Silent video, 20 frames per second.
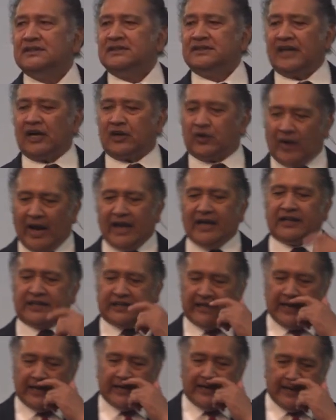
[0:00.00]
The great
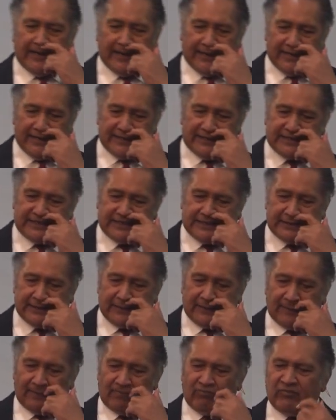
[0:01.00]
thing is
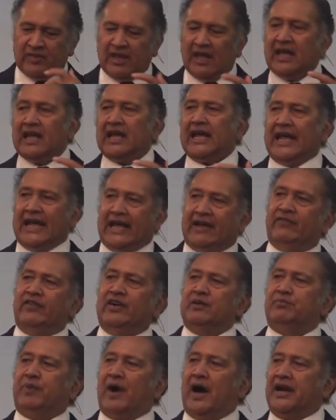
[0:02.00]

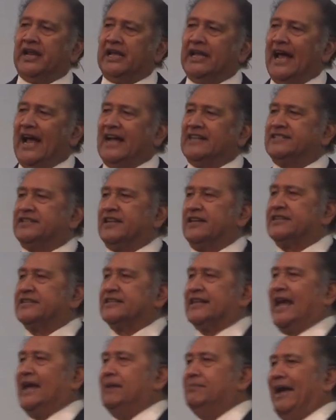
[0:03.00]
everybody has the
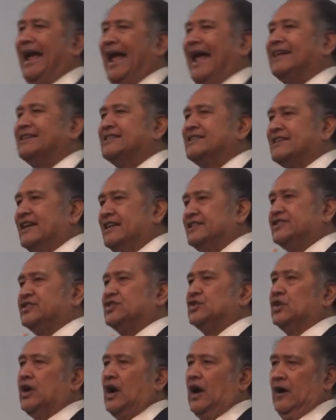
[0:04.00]
same access
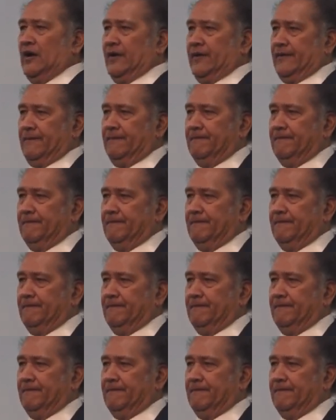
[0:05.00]
to God.